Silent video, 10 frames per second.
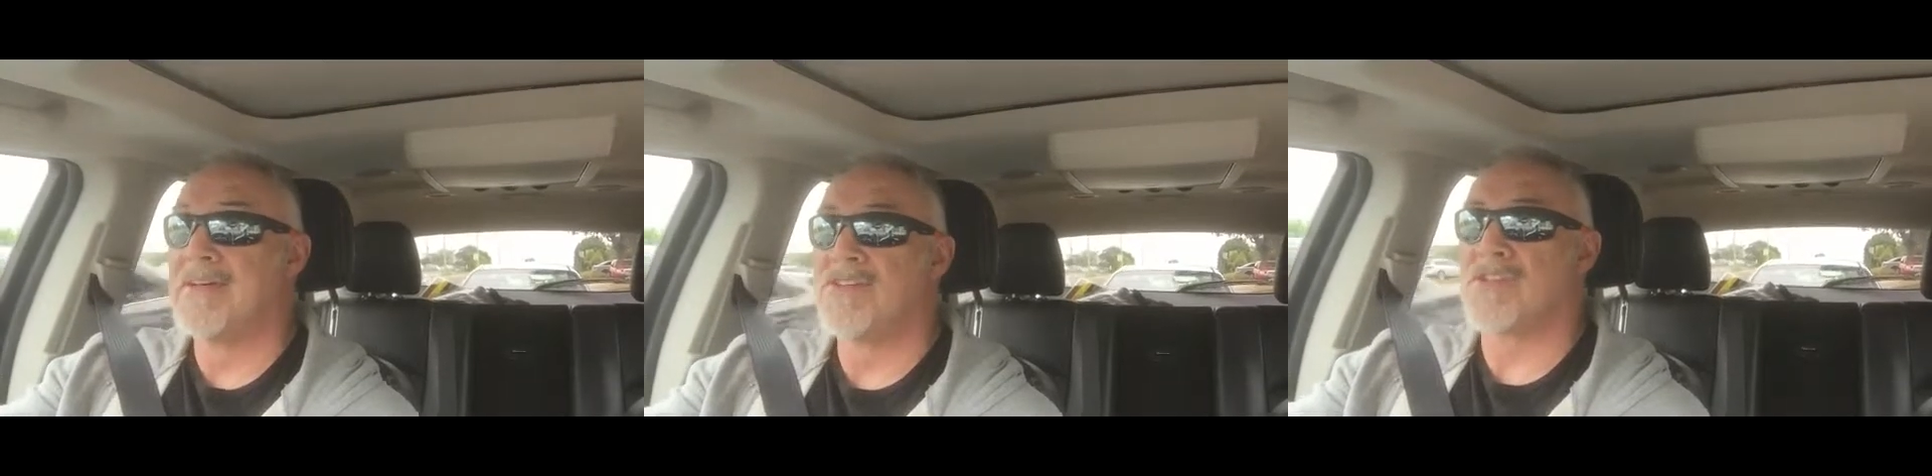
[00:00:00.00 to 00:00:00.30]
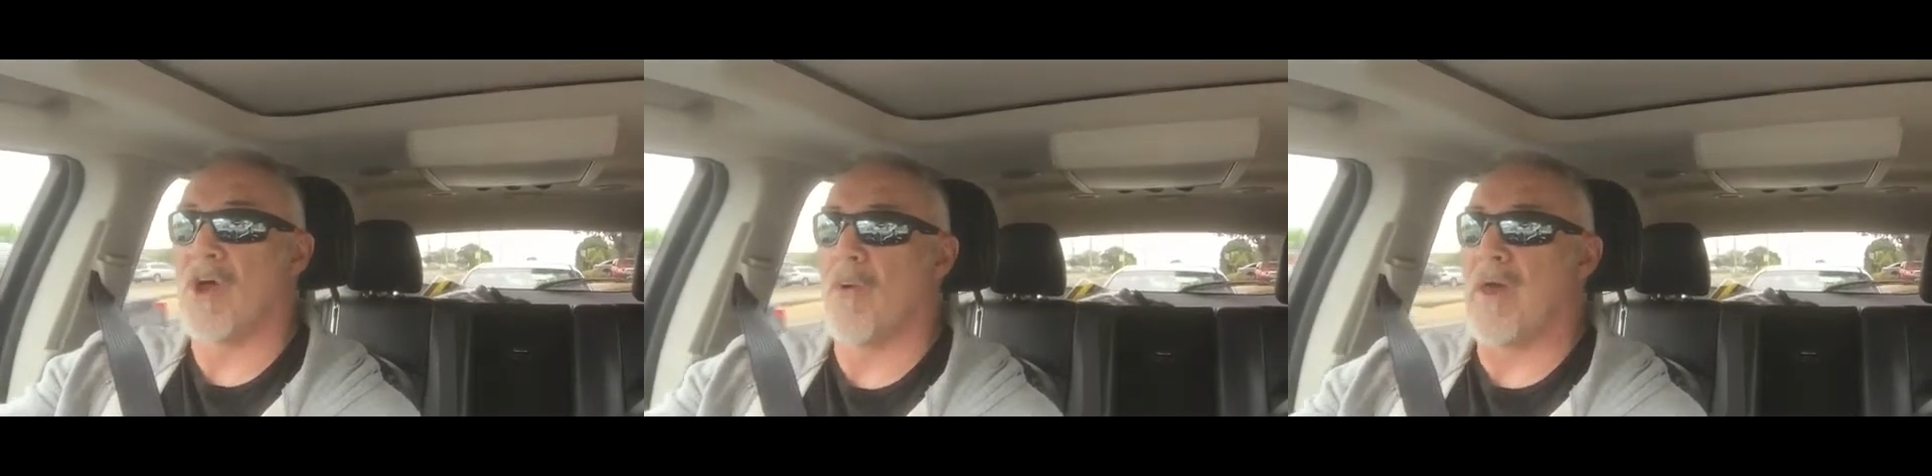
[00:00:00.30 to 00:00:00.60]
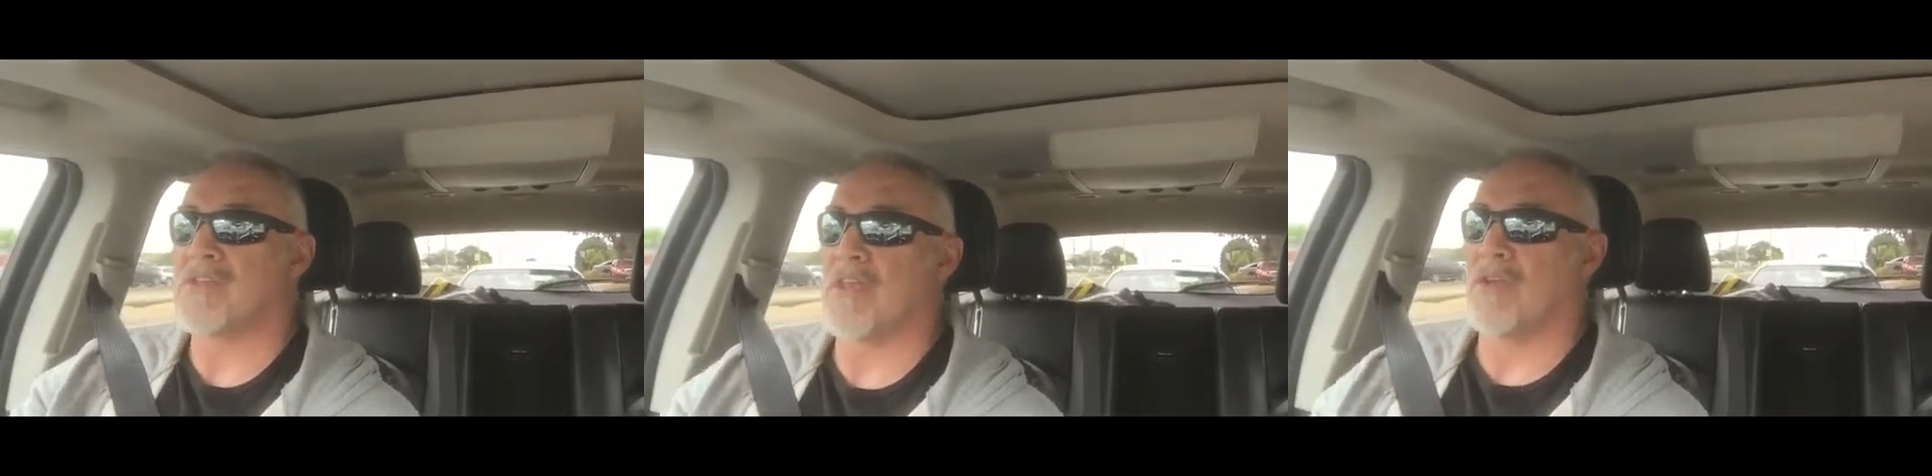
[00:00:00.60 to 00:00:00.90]
so
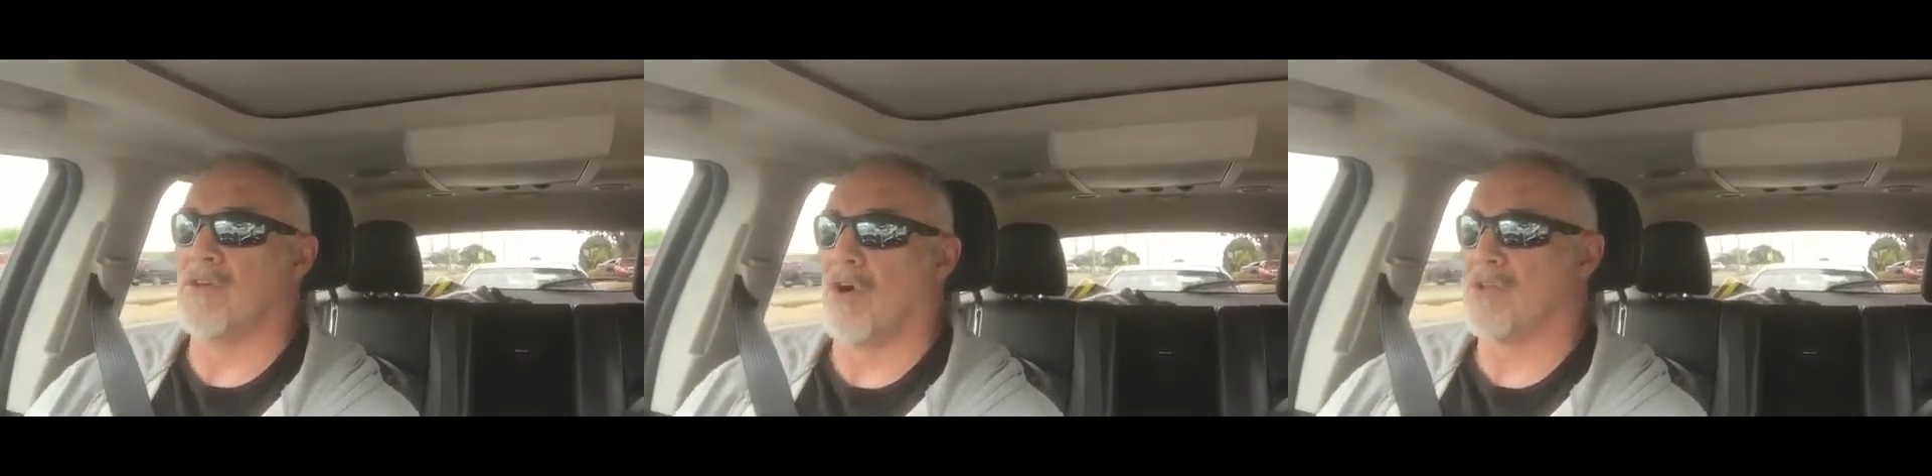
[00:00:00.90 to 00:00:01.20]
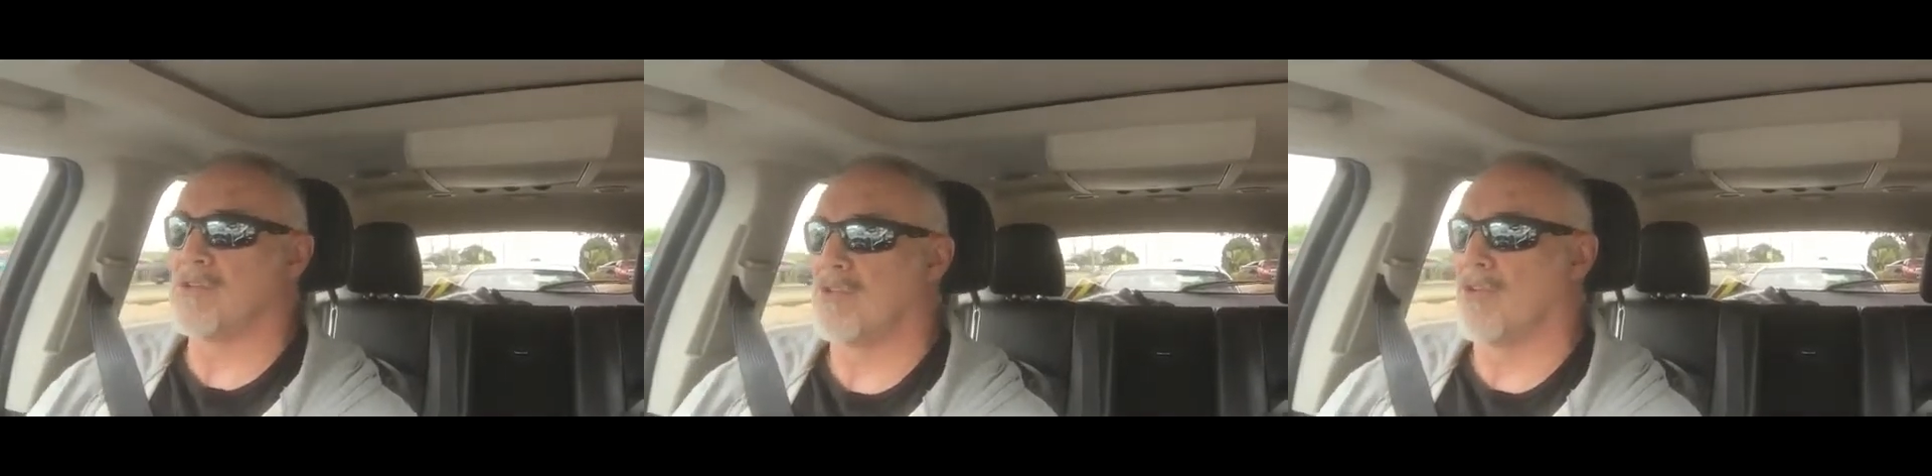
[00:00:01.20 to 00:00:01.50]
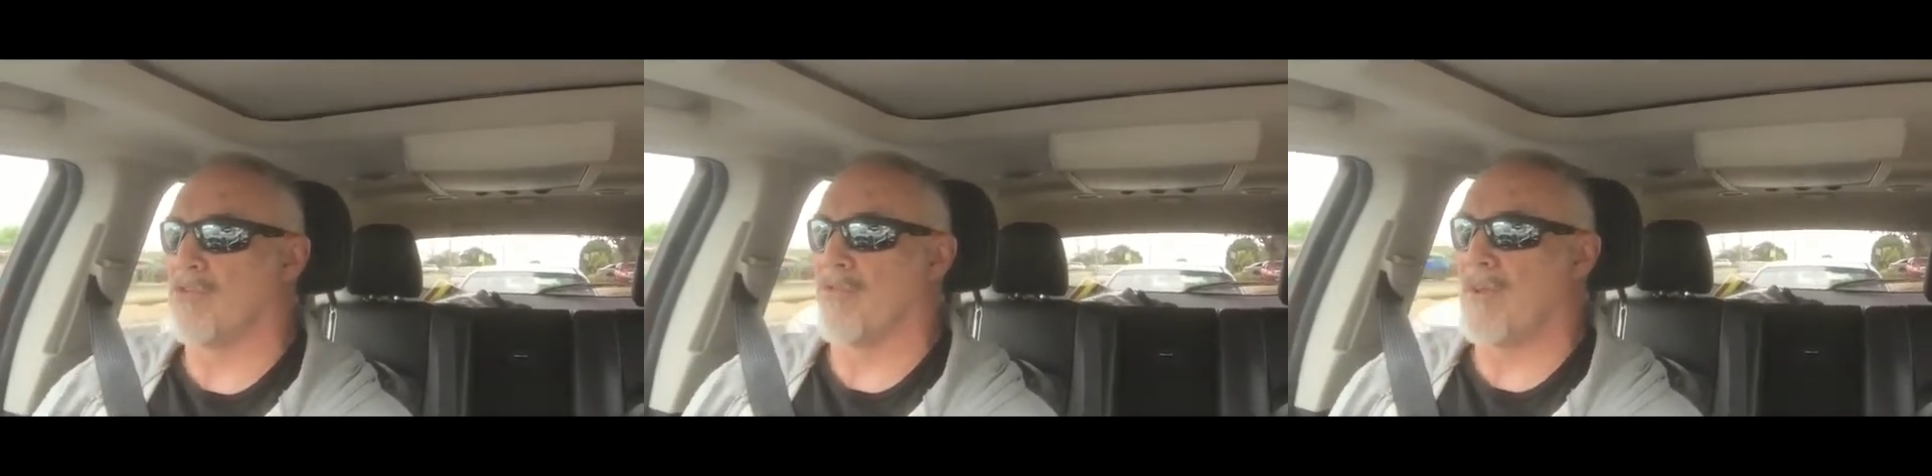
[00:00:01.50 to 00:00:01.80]
as not to
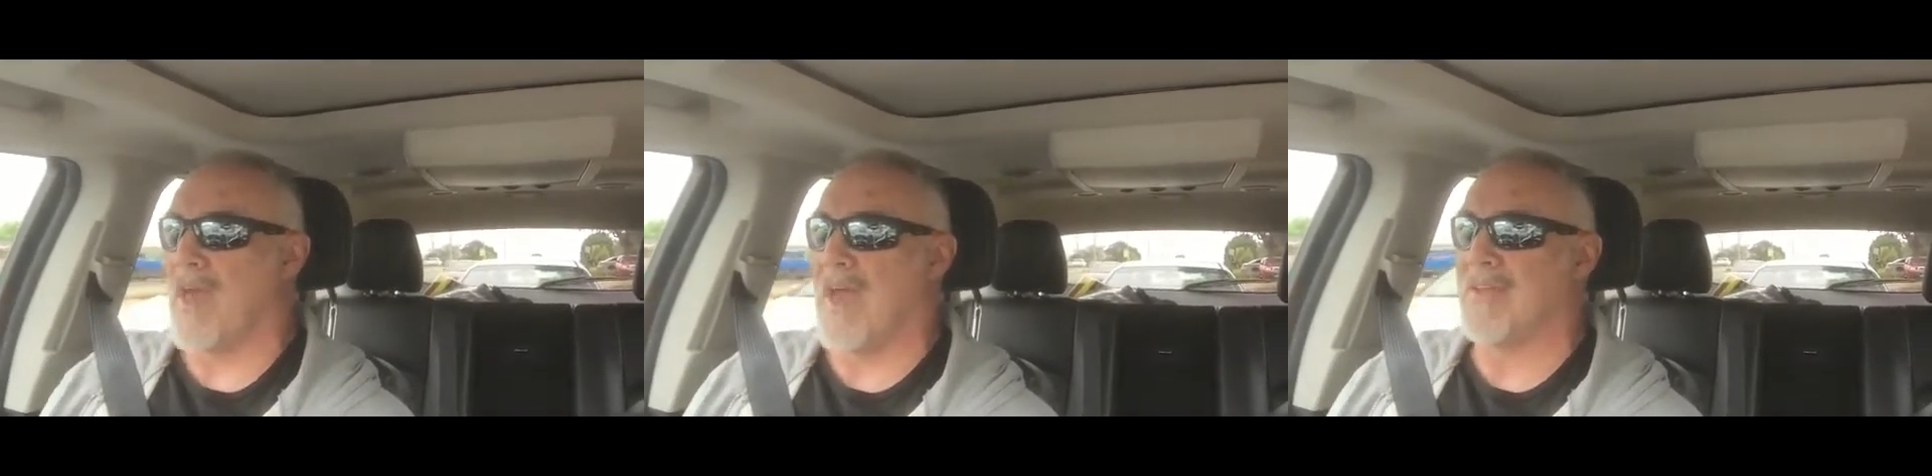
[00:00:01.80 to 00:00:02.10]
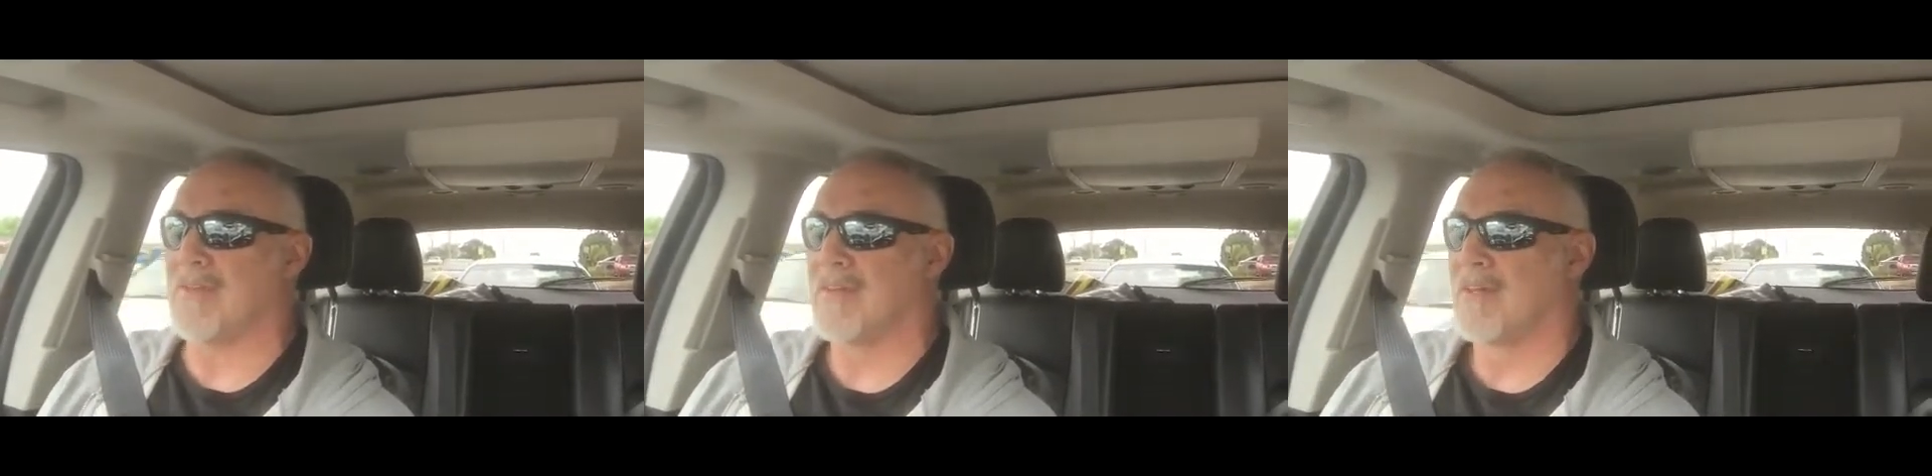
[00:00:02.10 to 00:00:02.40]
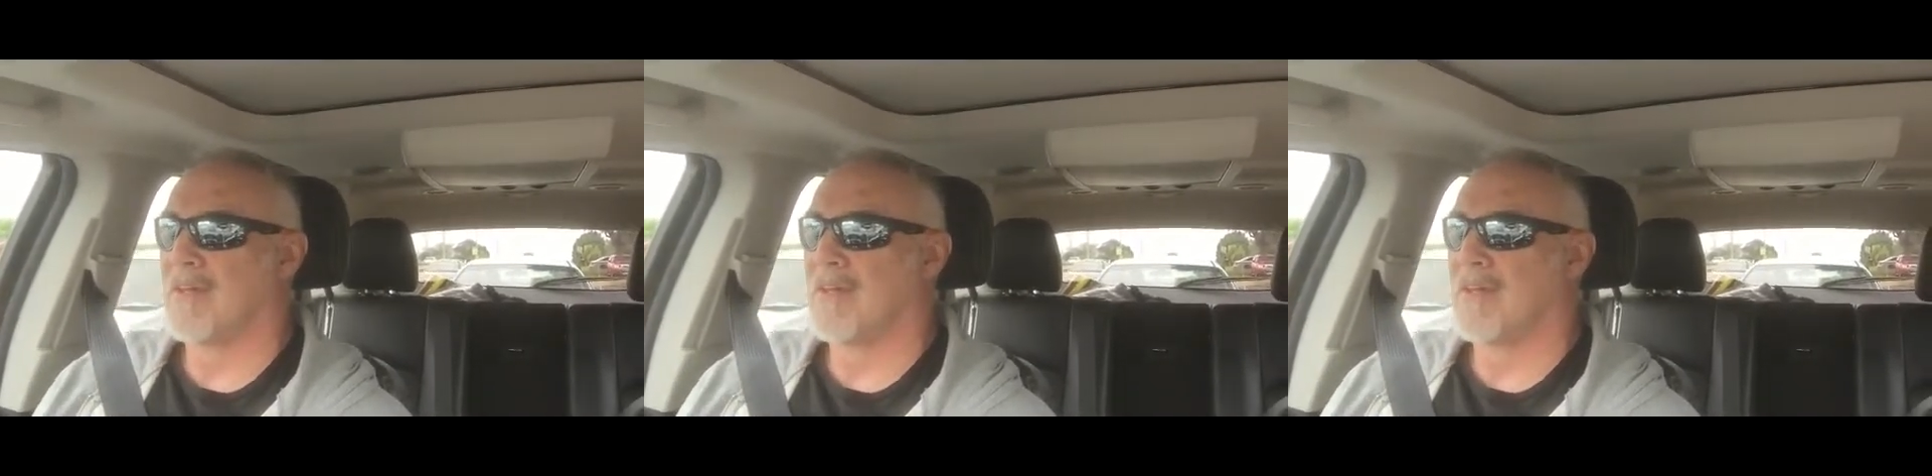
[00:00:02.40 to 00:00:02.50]
create